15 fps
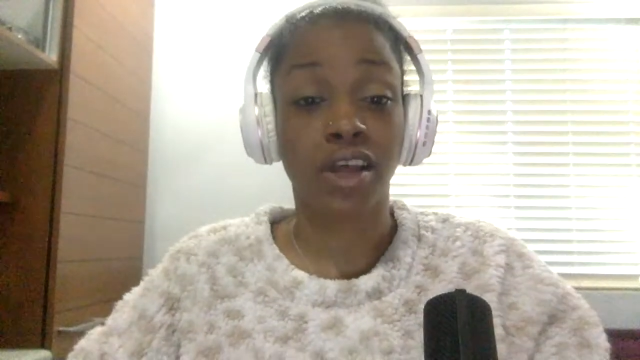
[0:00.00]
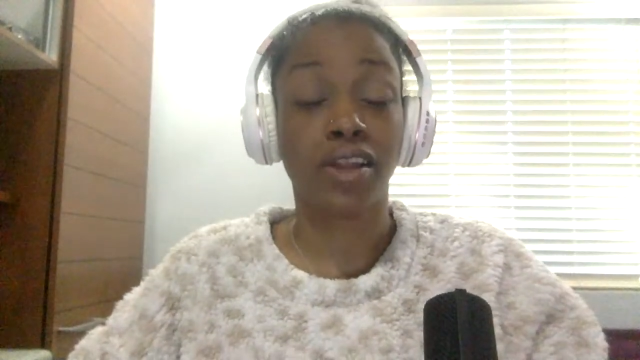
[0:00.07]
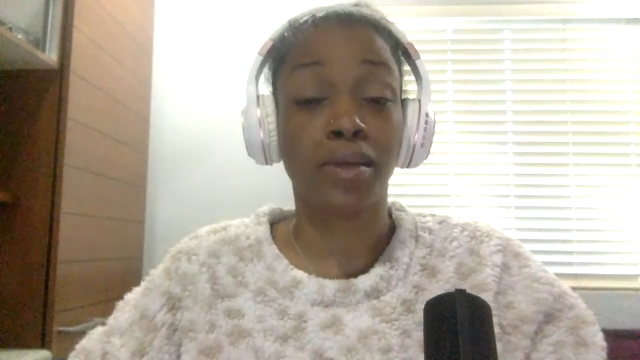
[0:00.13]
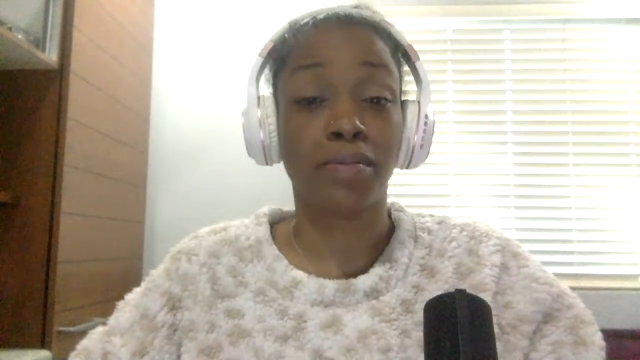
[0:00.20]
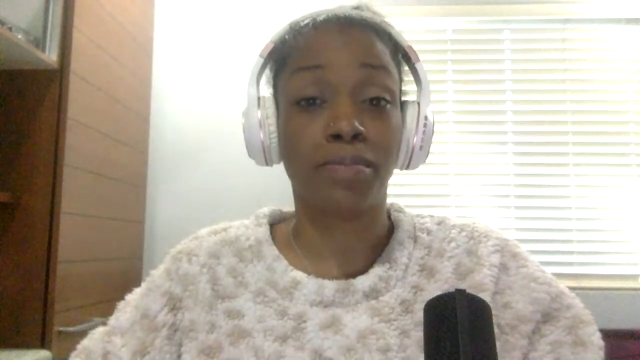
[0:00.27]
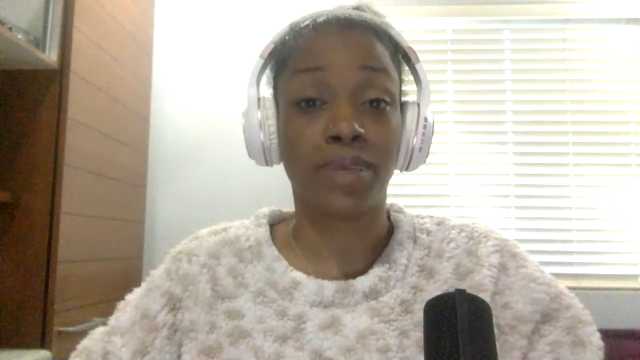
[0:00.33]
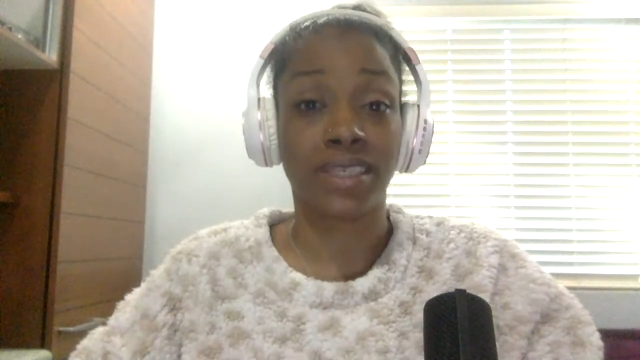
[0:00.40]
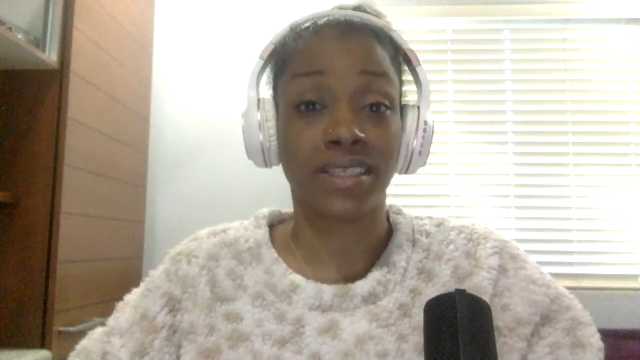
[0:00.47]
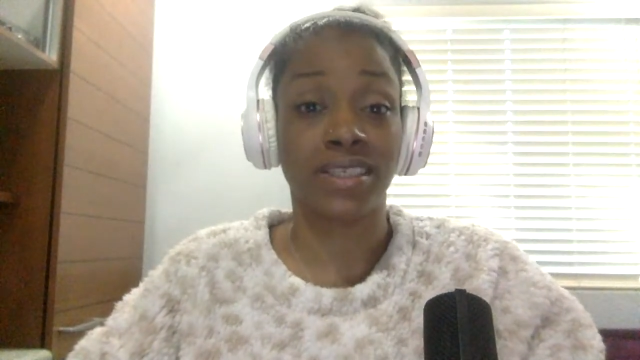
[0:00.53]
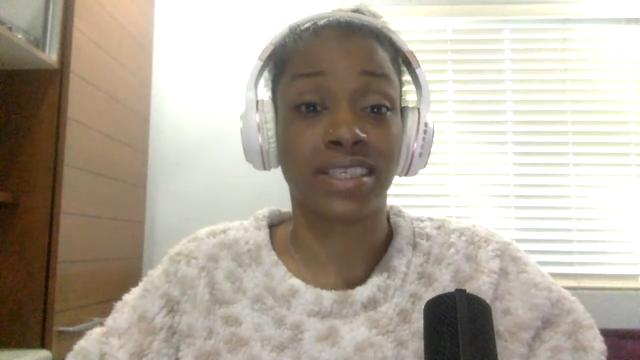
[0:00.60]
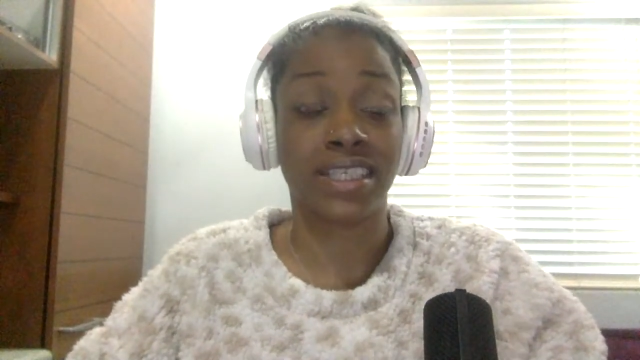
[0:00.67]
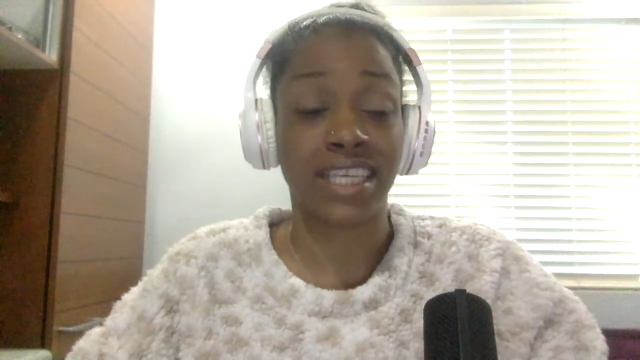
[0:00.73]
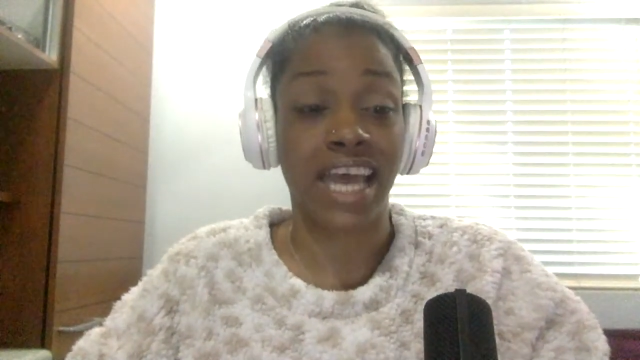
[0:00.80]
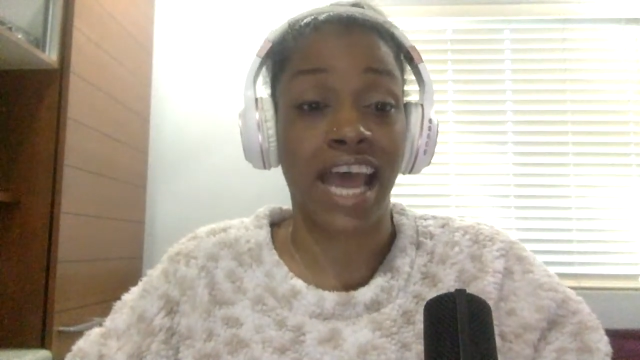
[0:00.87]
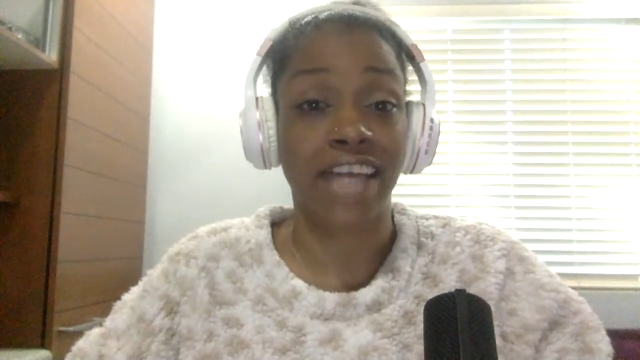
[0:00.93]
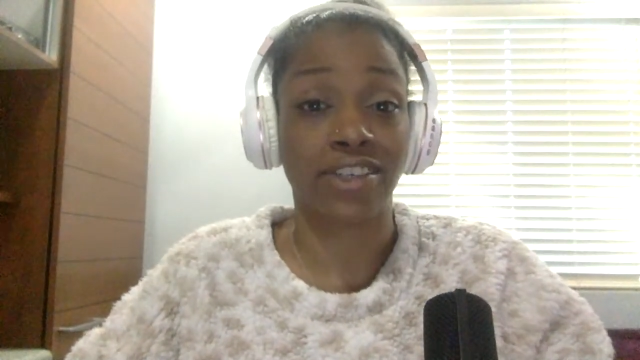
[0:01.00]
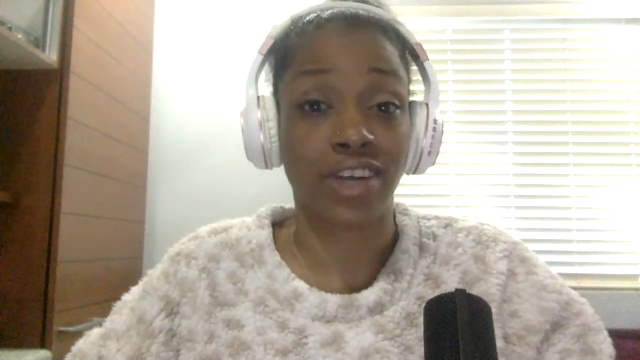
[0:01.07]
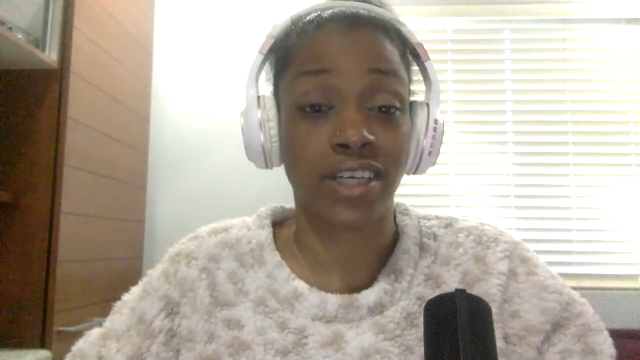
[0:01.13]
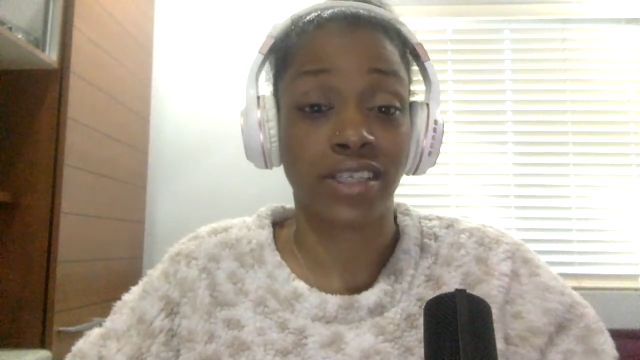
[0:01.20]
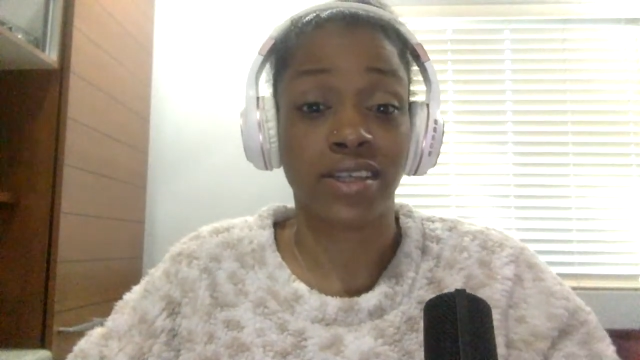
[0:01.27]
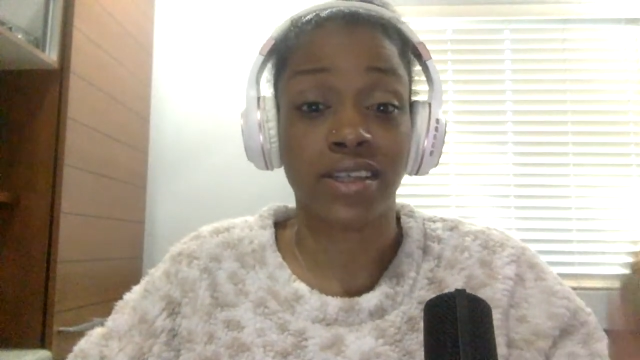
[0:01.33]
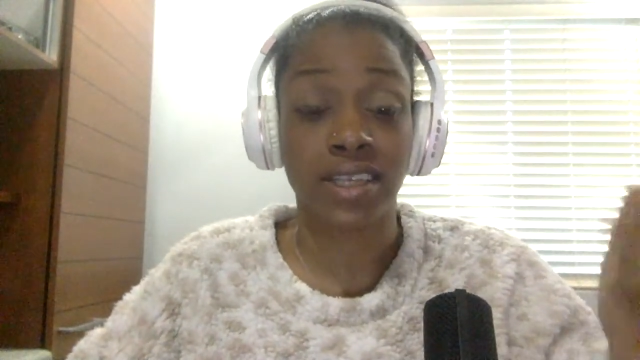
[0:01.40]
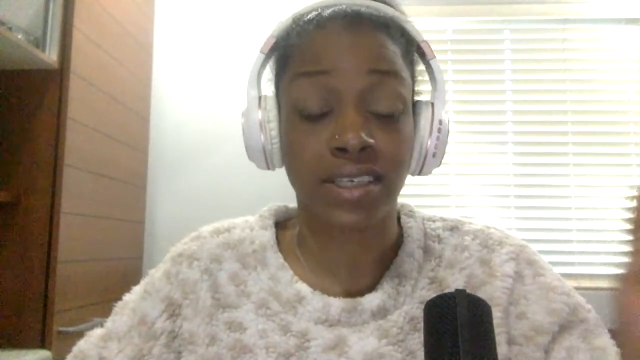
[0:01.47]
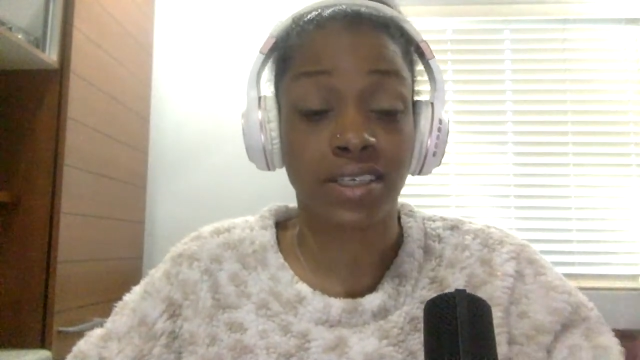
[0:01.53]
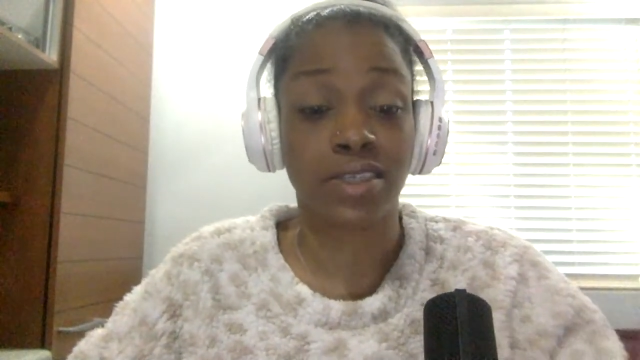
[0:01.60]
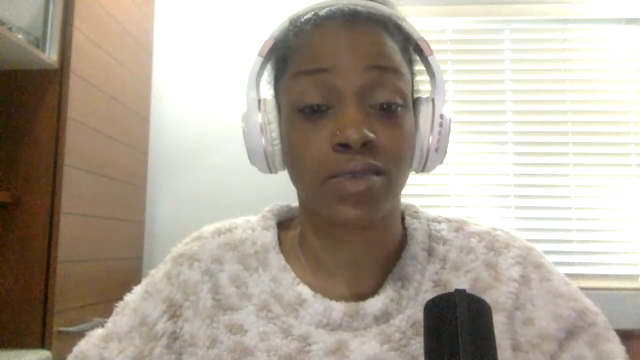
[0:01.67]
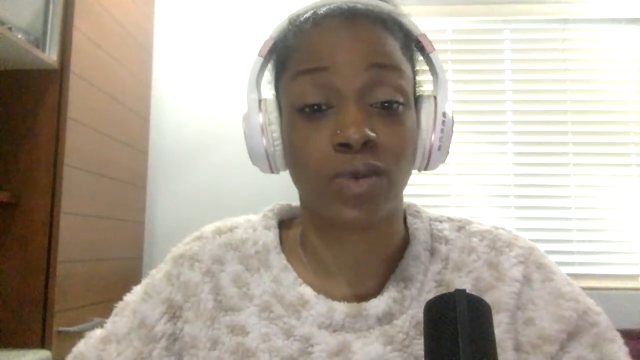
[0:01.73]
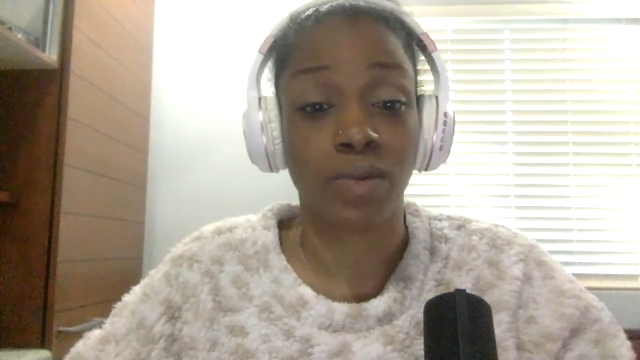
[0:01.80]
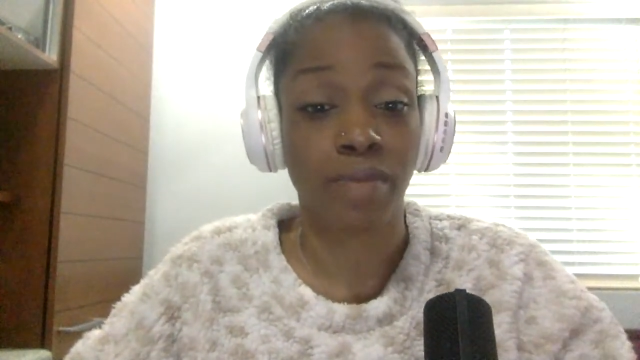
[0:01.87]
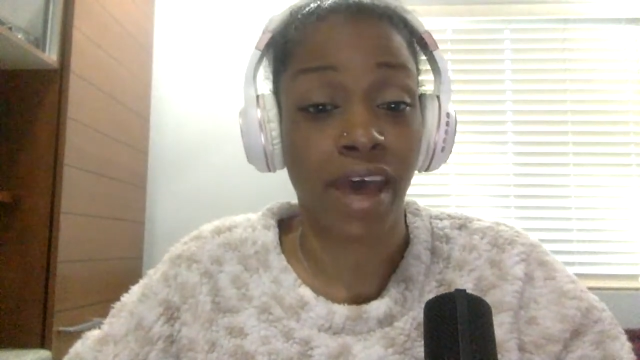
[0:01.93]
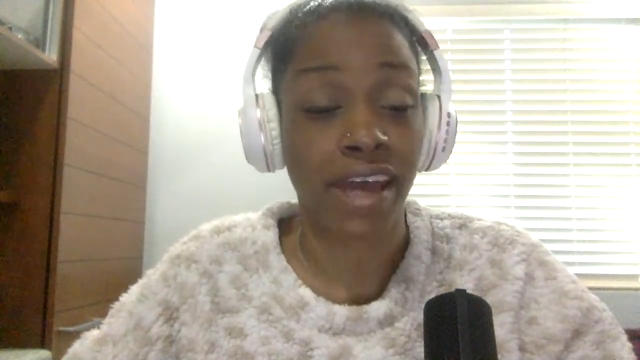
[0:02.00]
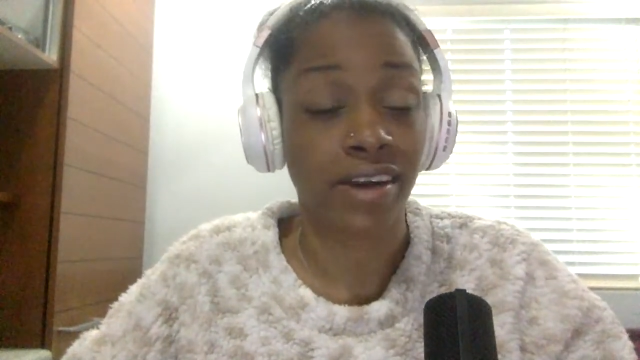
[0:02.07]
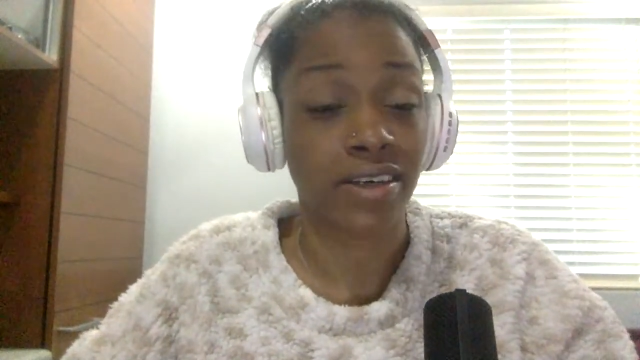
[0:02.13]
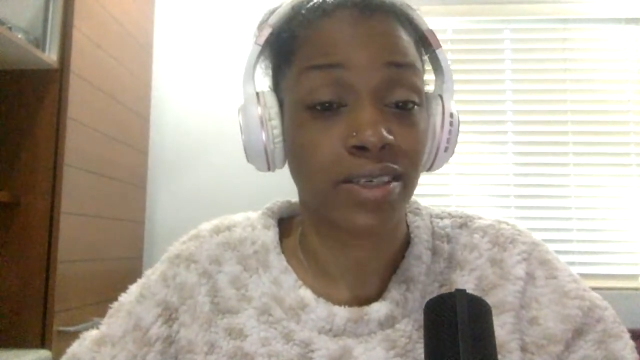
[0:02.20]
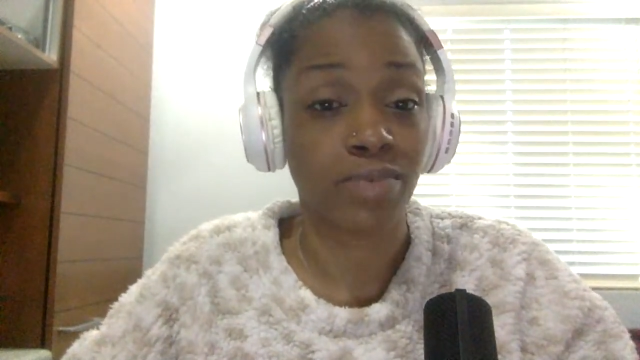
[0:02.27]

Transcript: the business address and this is what matters.